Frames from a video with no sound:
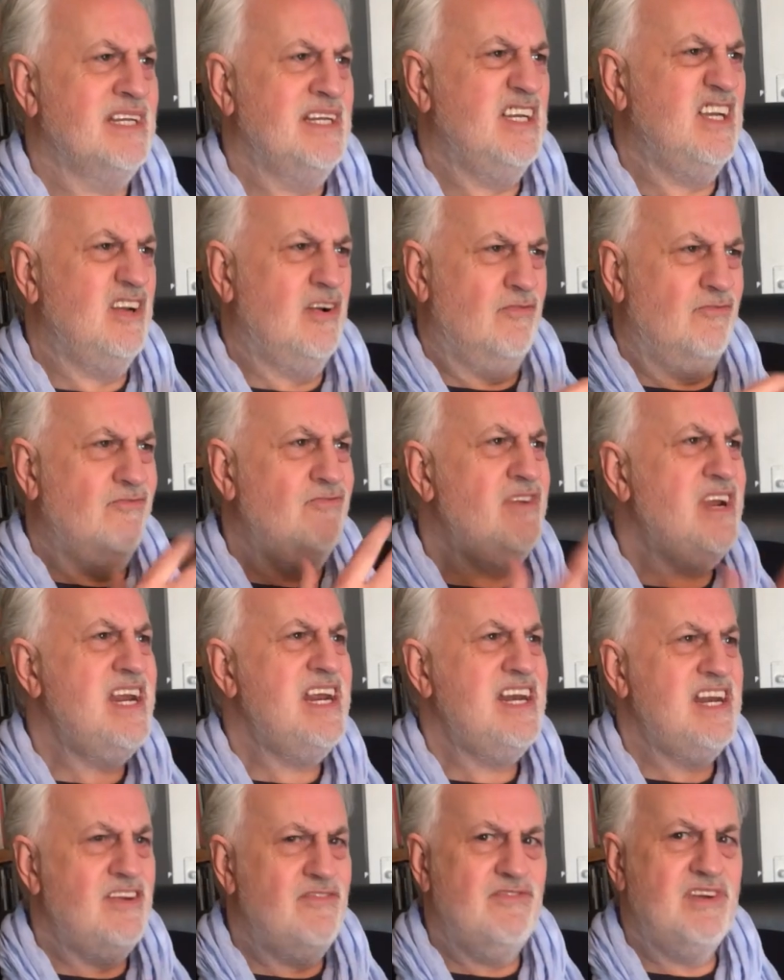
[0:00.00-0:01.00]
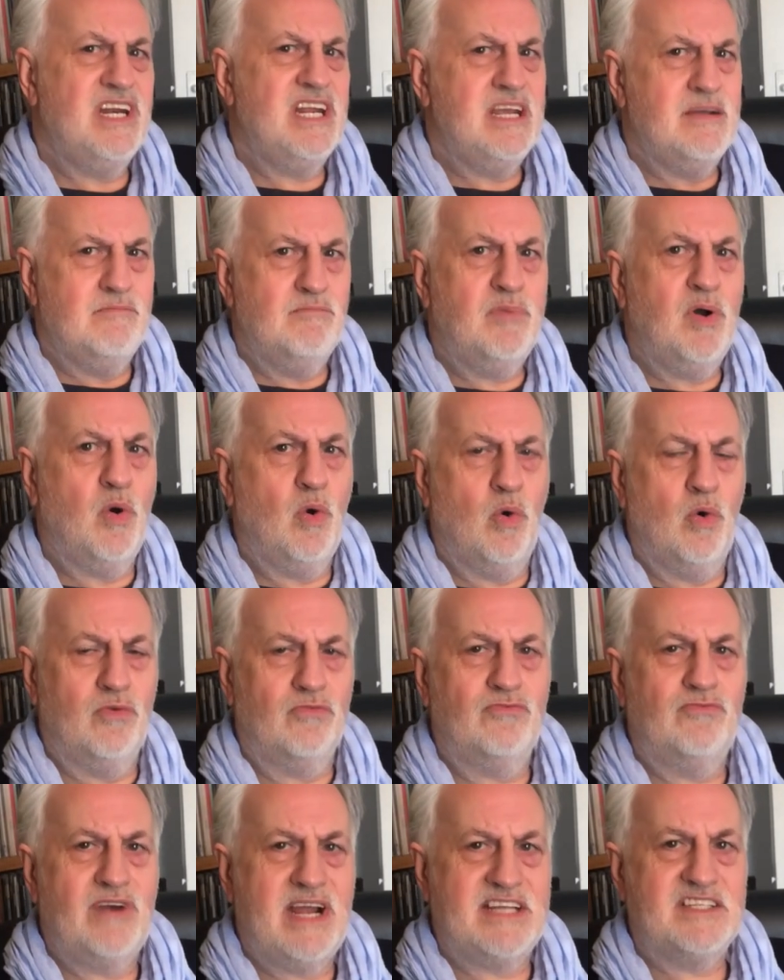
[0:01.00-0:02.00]
you know, really, really
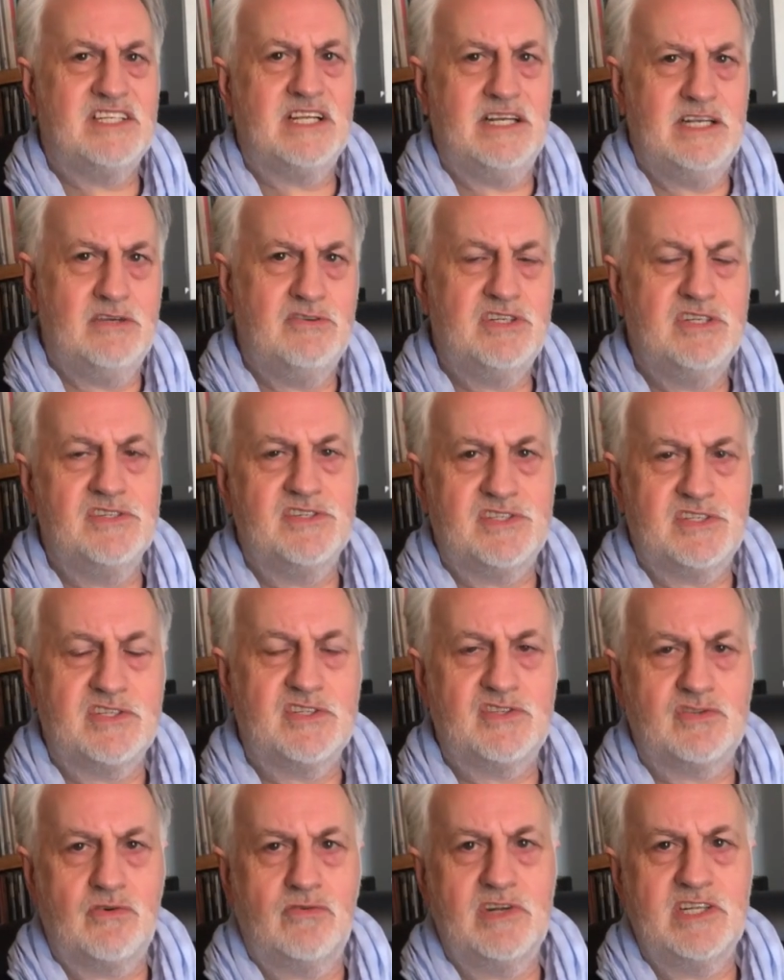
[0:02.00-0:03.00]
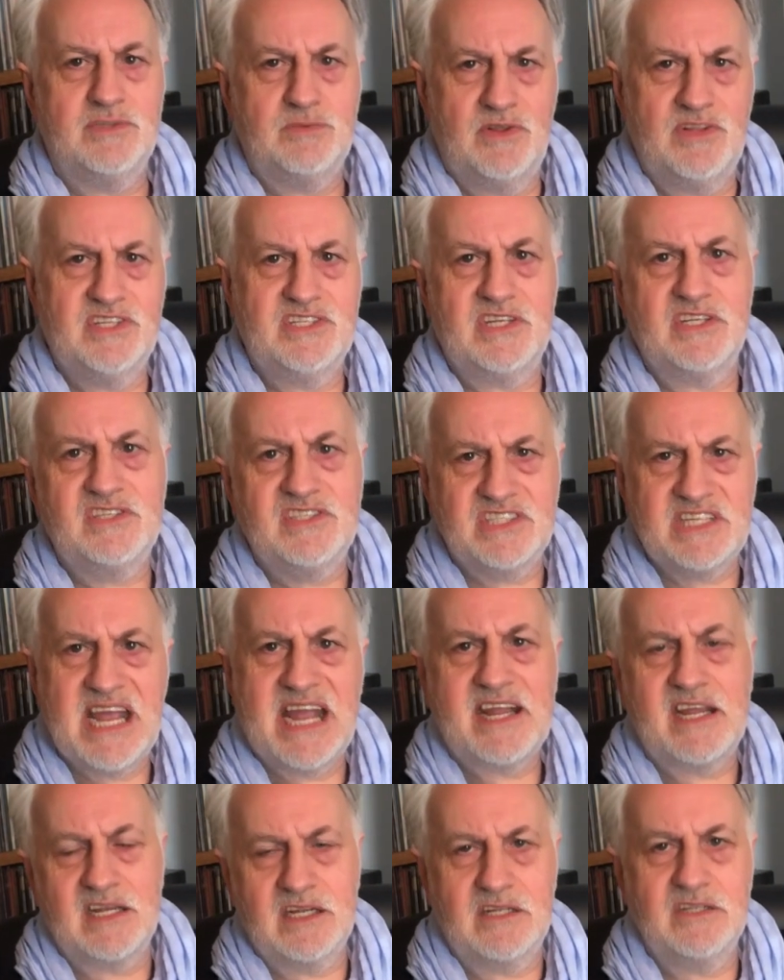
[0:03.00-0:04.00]
important resolutions to stories where there's a
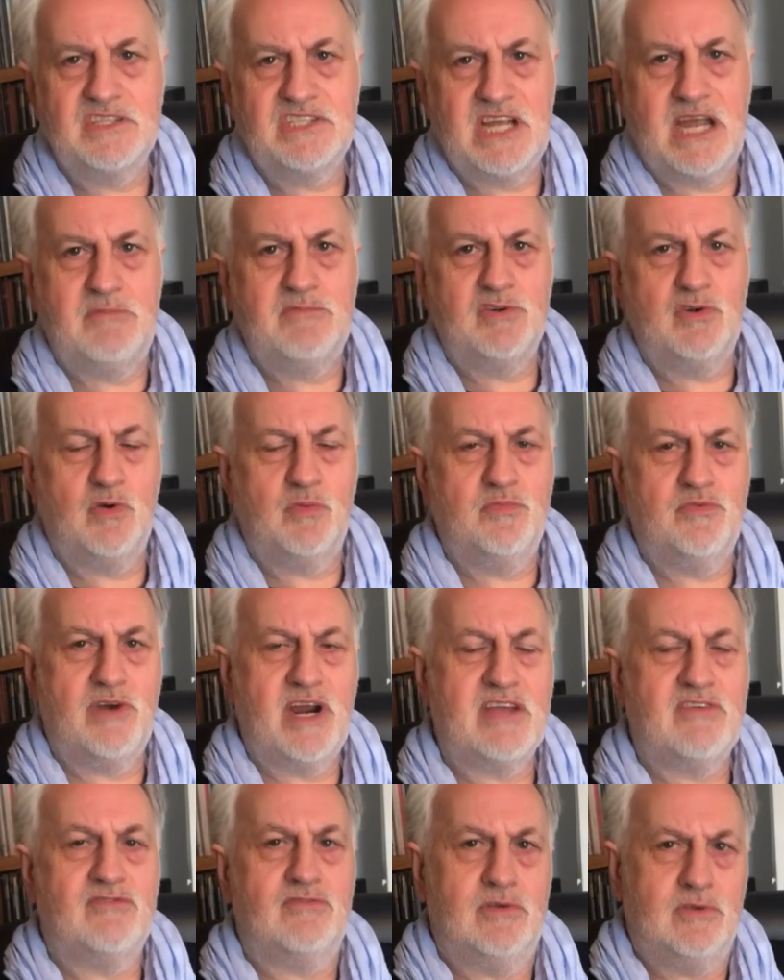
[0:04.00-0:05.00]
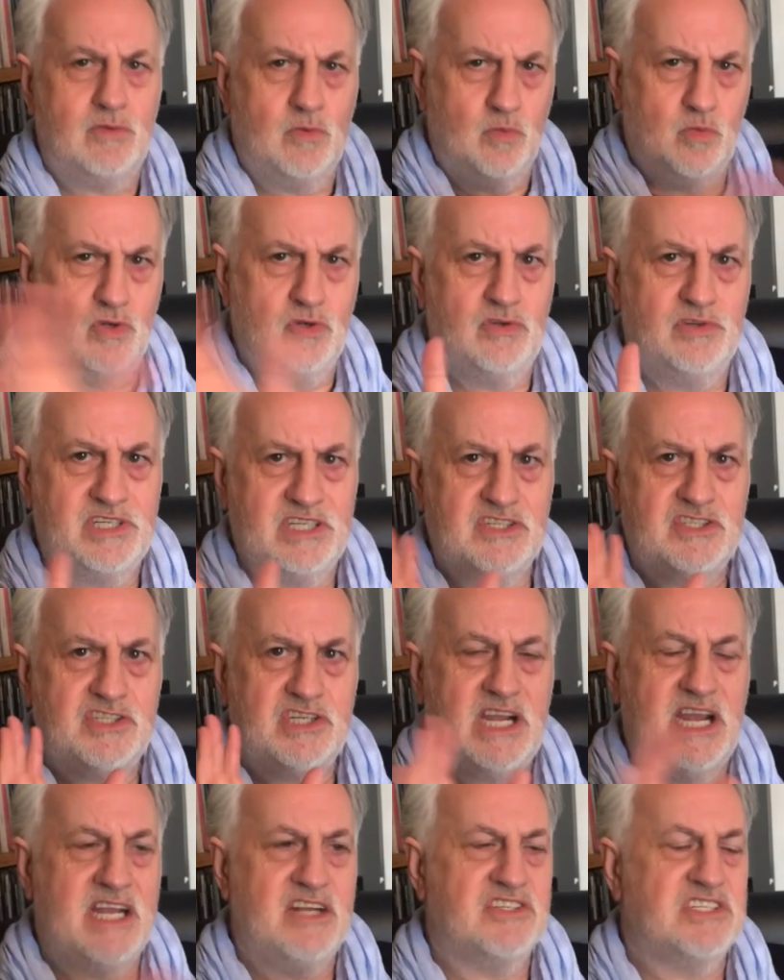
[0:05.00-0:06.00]
second conceptual breakthrough and the world is
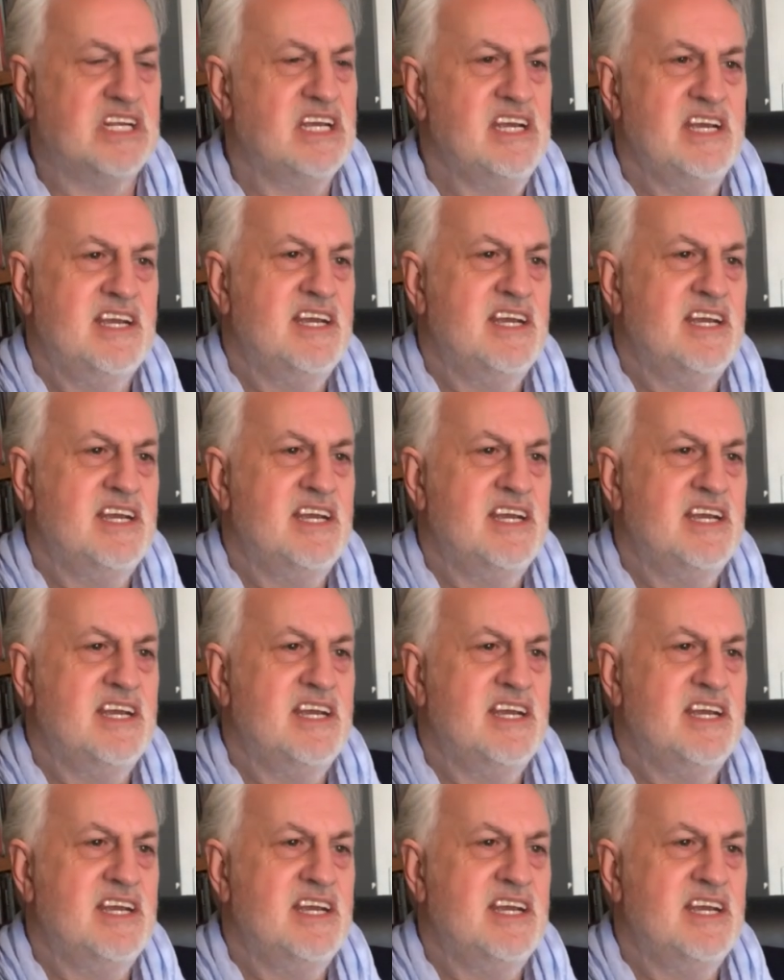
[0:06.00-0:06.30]
changed.